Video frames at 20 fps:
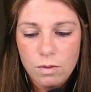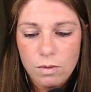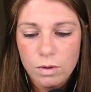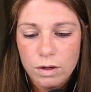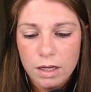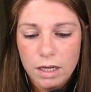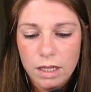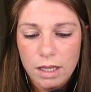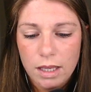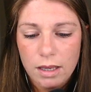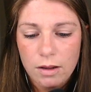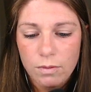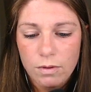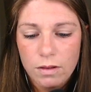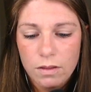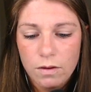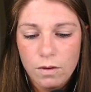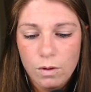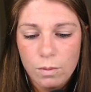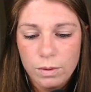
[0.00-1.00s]
we're going to get rid of
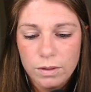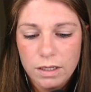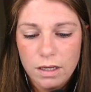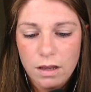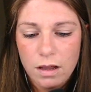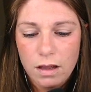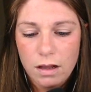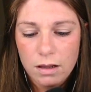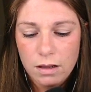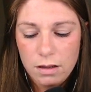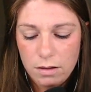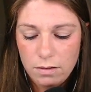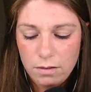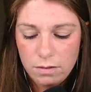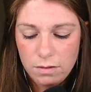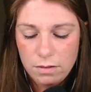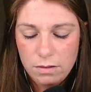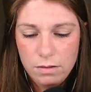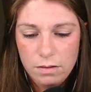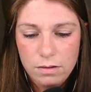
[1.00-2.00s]
the gobbledygook,
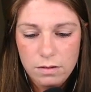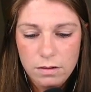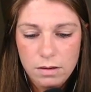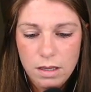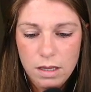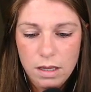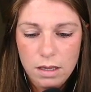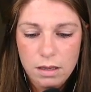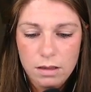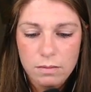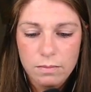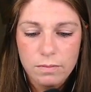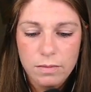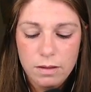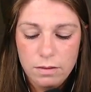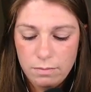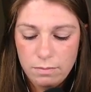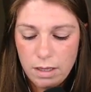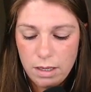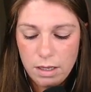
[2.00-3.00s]
um,
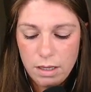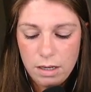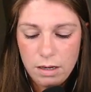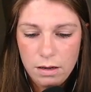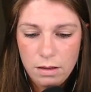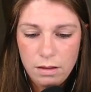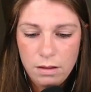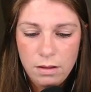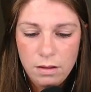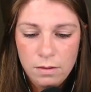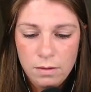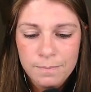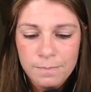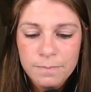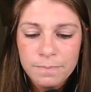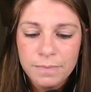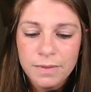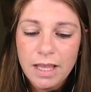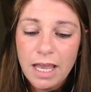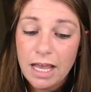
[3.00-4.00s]
make it
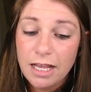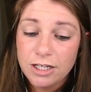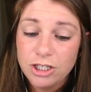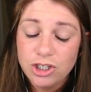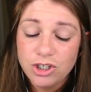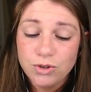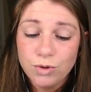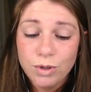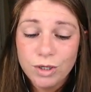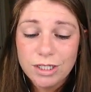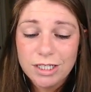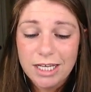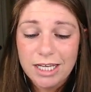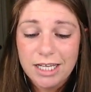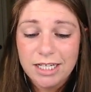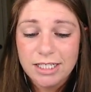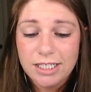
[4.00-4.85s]
as short and